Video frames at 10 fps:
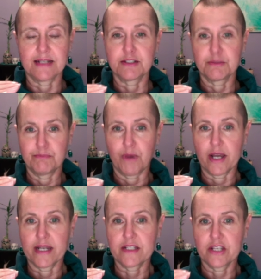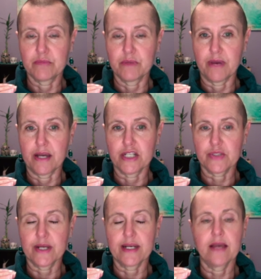bodies, human bodies
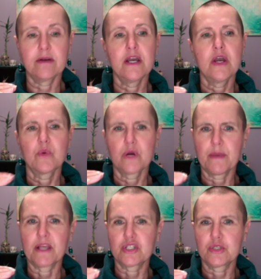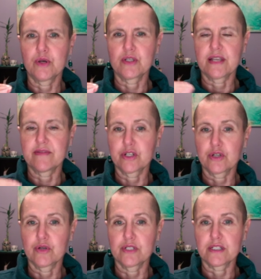right now. We're at about 207,
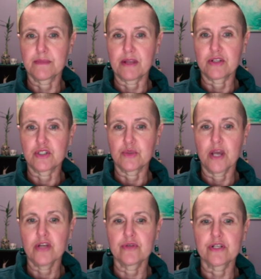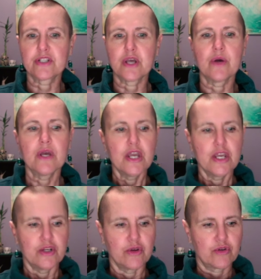courage is about 200. So,
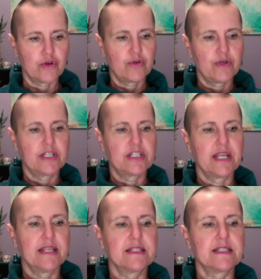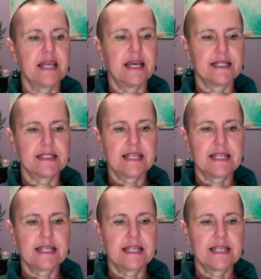courage is that